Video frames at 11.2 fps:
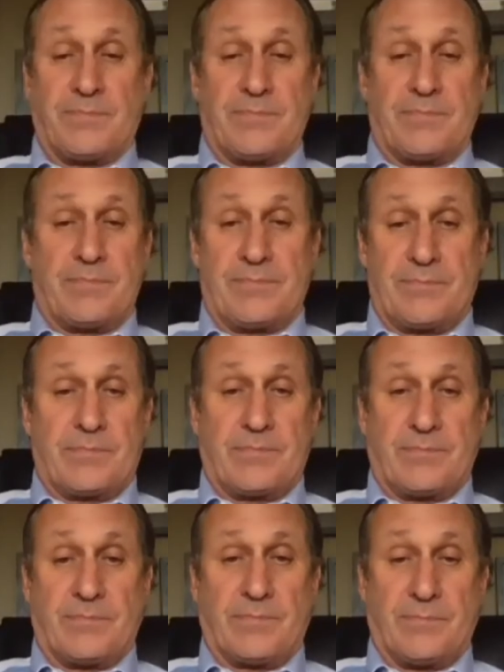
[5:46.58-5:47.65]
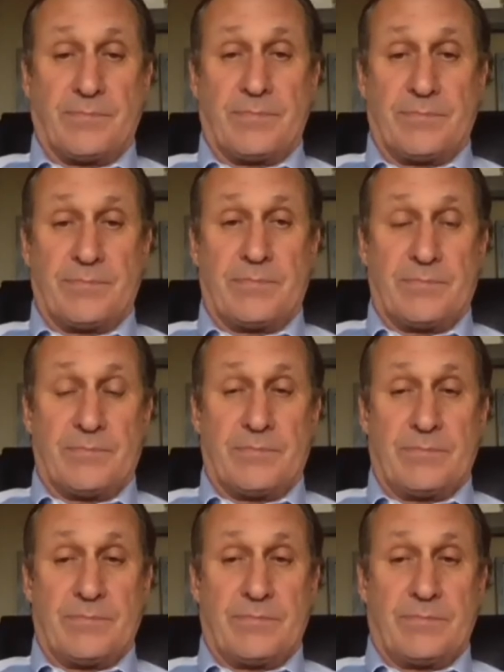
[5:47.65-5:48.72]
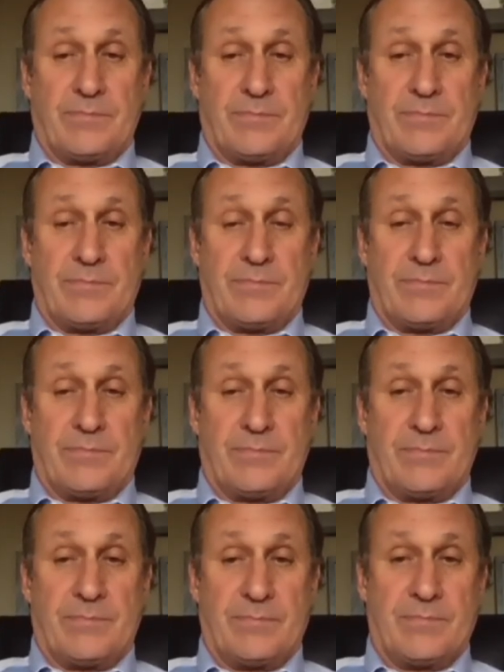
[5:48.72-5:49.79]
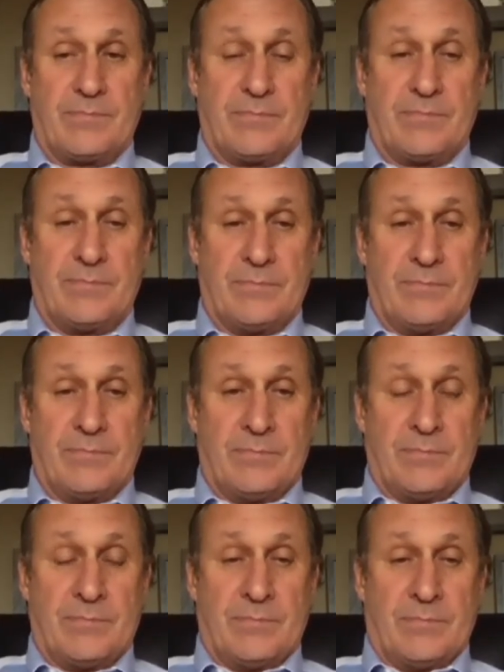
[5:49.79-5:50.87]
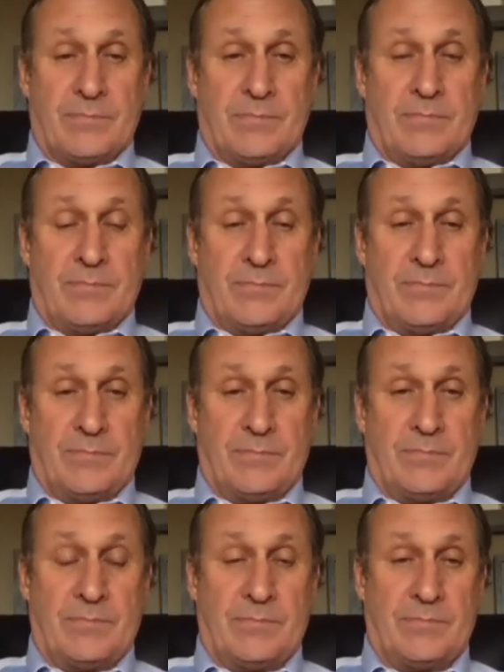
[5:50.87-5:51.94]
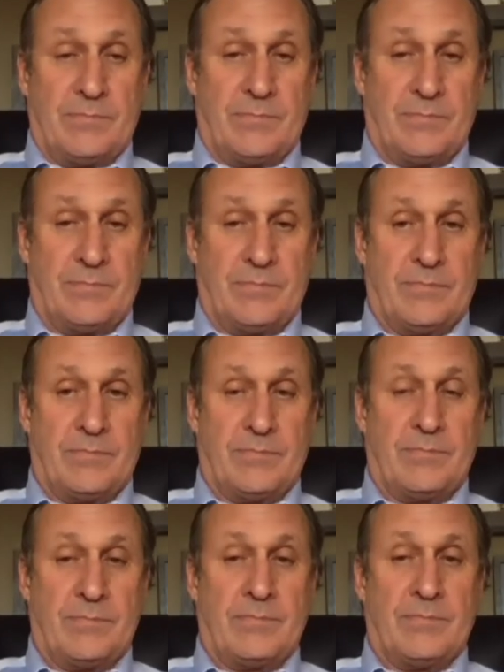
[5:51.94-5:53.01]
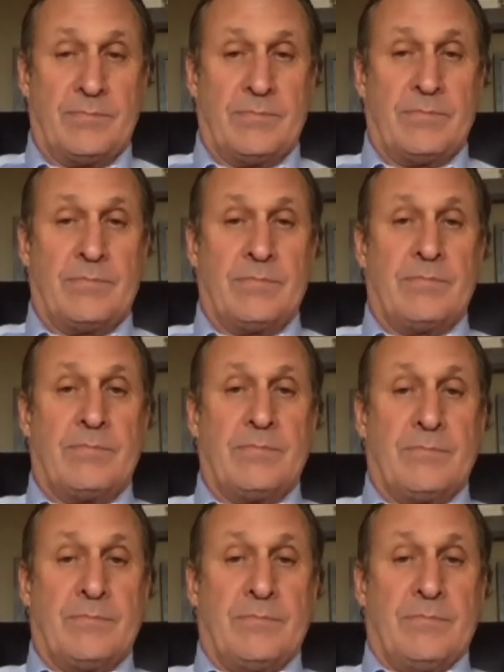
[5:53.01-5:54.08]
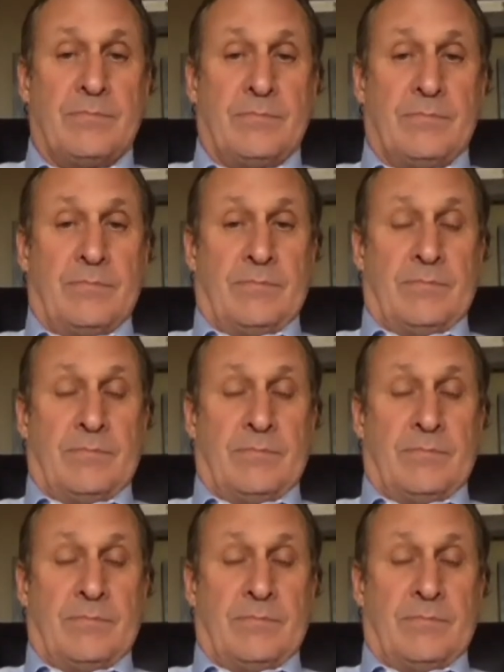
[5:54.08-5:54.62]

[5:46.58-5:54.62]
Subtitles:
This person isn't speaking.